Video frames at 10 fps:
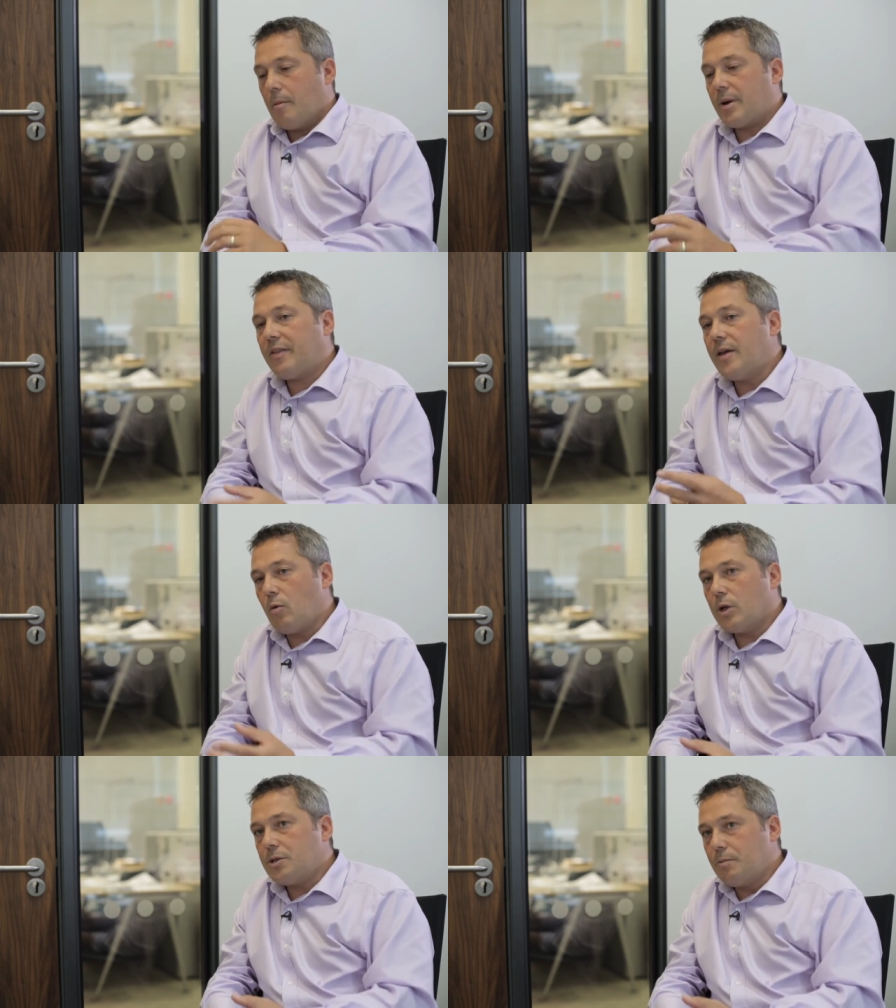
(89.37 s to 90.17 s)
But I
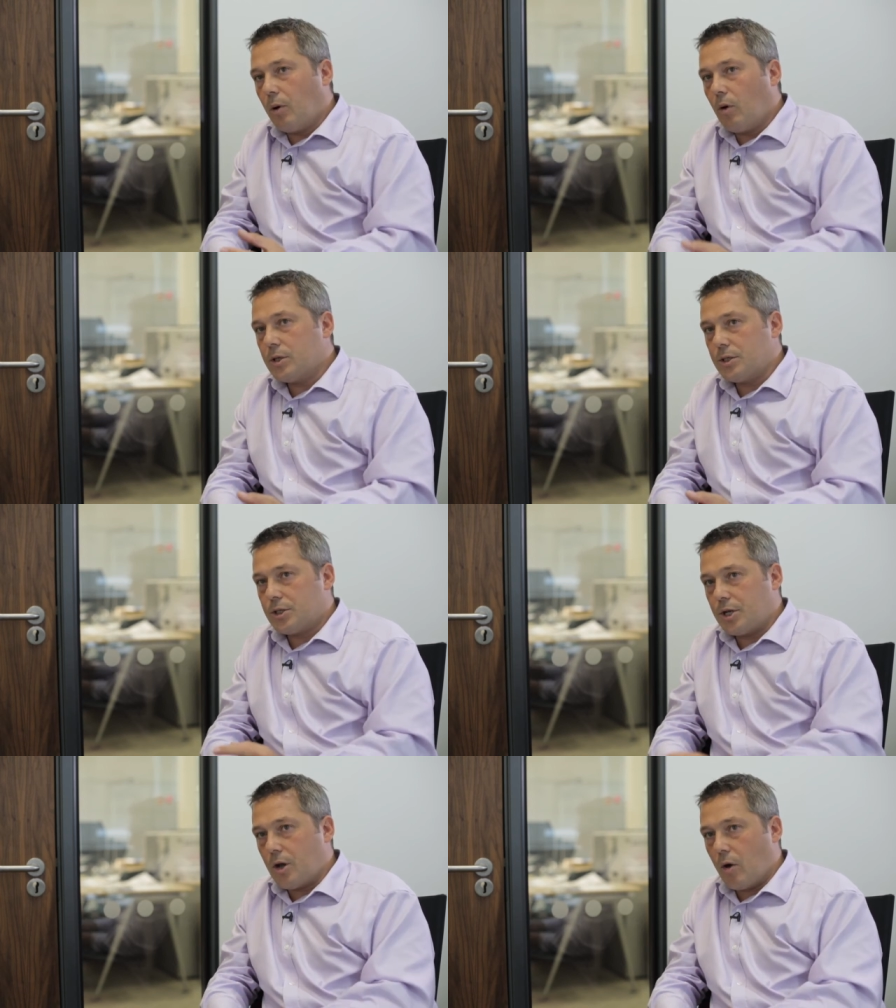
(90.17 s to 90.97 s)
think what's
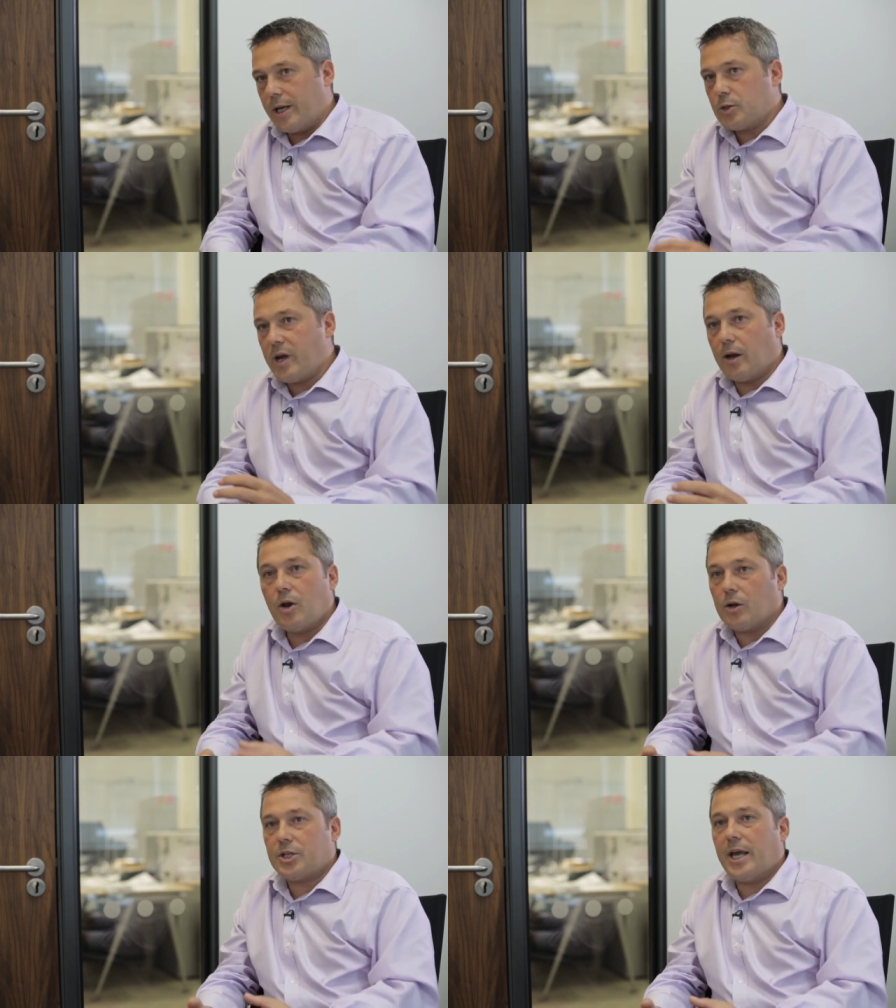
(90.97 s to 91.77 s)
important to note is we are not